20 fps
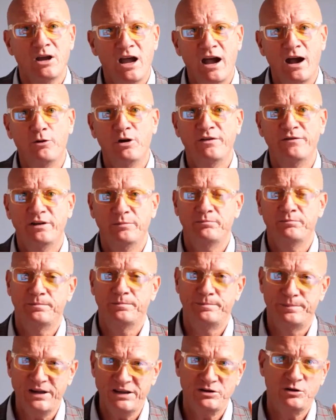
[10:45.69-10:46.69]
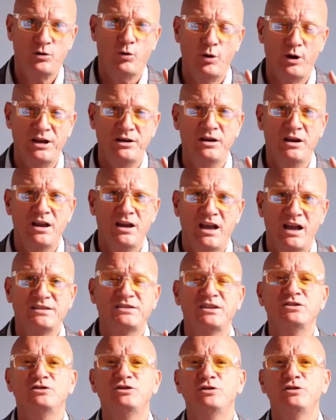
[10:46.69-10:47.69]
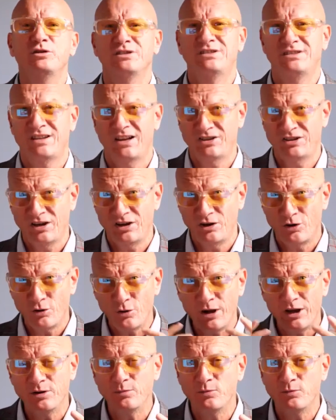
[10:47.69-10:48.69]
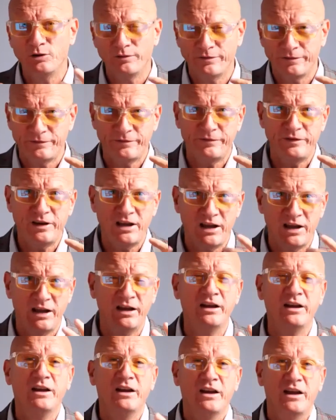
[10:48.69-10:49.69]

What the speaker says: However, Bitcoin has endured such incredible fear